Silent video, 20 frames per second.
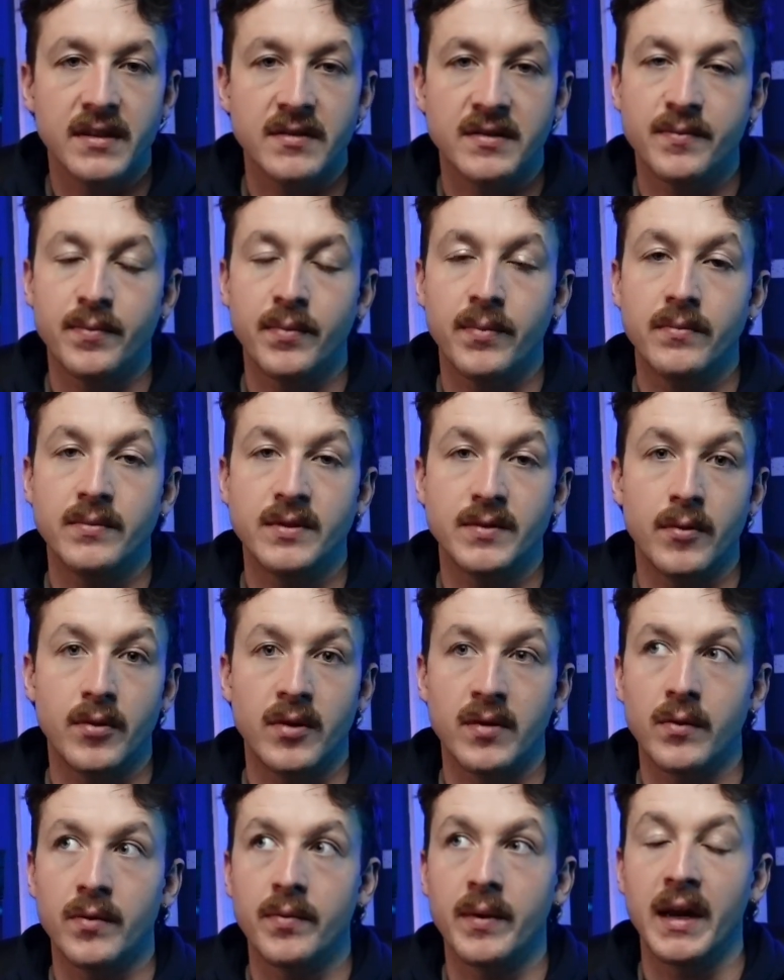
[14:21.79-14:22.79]
I've
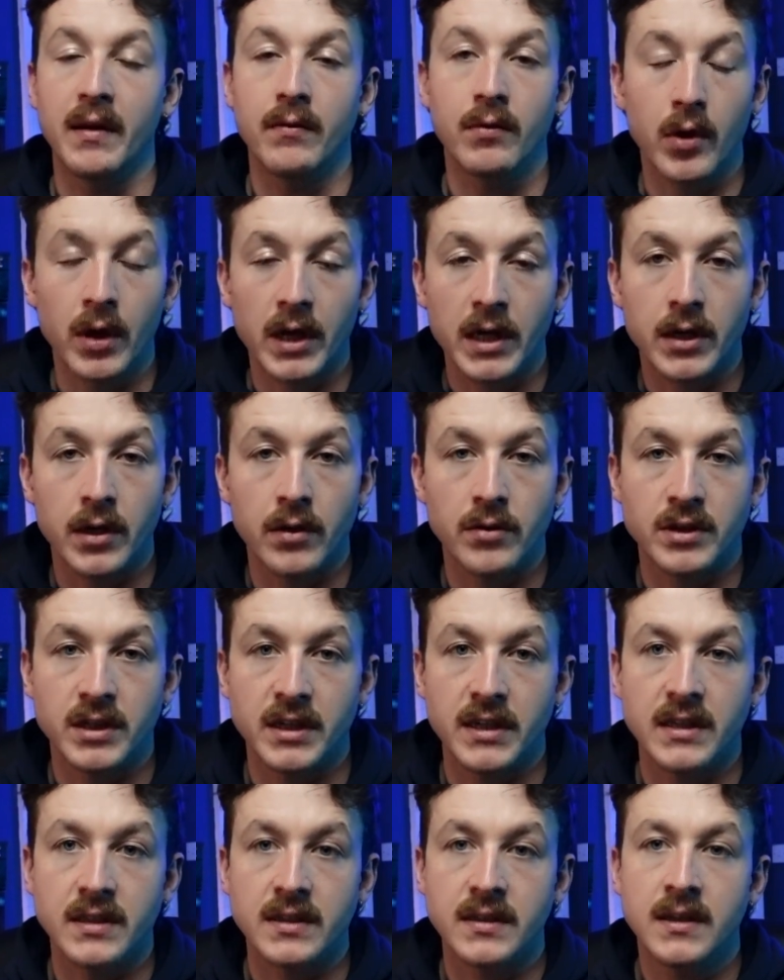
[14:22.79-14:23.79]
spoken with many rowing
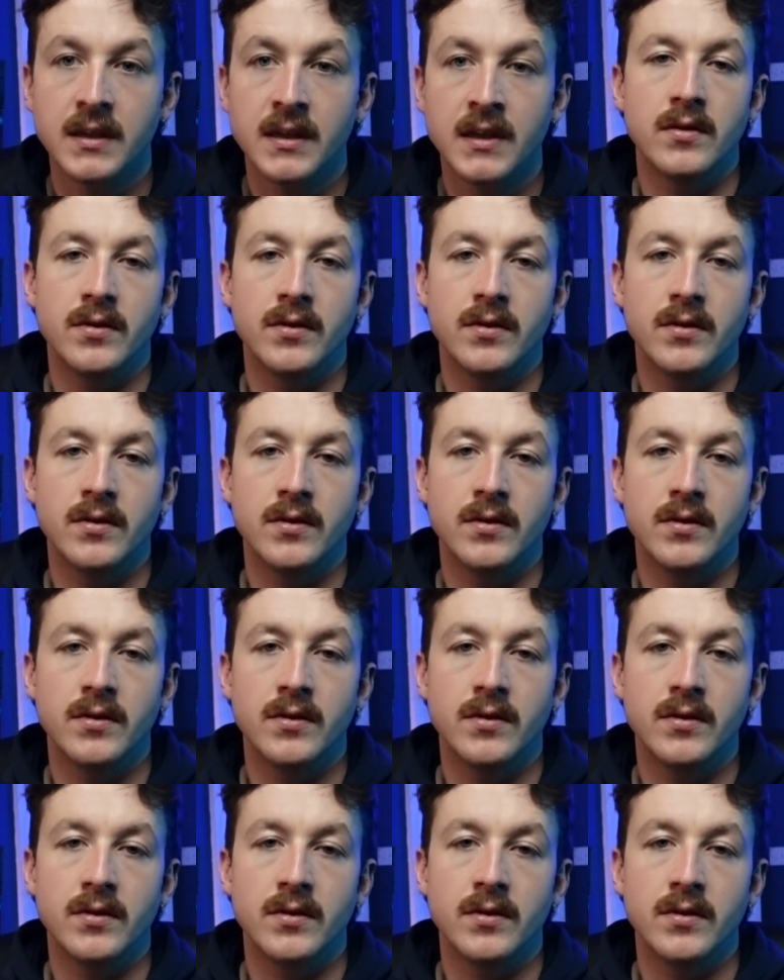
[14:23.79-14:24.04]
coaches.